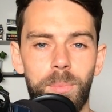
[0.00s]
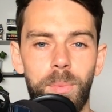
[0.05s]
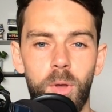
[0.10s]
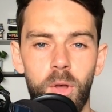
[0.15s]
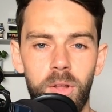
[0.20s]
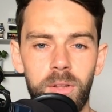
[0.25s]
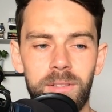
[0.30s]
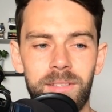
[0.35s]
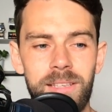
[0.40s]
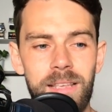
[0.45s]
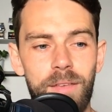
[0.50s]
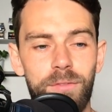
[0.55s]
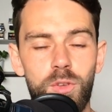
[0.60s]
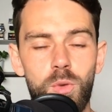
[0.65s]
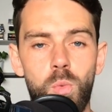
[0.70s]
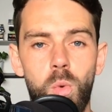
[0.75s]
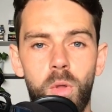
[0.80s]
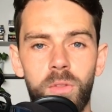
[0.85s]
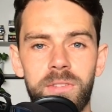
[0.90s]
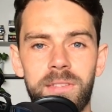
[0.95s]
but if
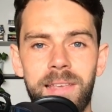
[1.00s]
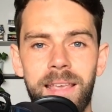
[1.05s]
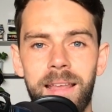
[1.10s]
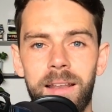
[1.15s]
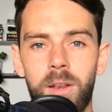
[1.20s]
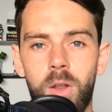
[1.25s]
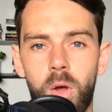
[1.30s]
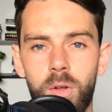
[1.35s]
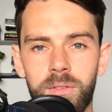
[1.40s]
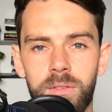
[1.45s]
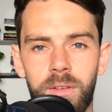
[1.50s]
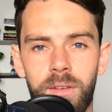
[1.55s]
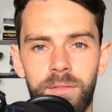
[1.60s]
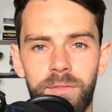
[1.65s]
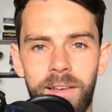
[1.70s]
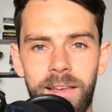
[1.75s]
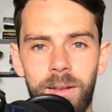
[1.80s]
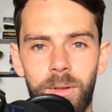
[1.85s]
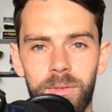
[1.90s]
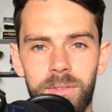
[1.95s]
you want to get long-term
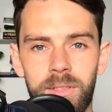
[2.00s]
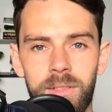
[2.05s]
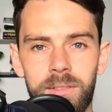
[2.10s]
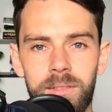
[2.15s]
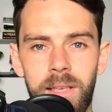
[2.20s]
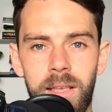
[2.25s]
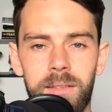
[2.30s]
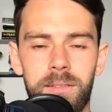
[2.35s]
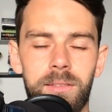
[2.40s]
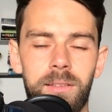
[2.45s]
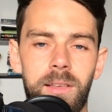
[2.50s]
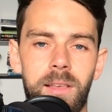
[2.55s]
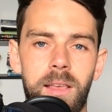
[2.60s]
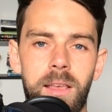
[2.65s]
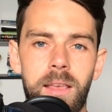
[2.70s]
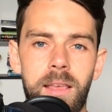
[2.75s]
fat loss success,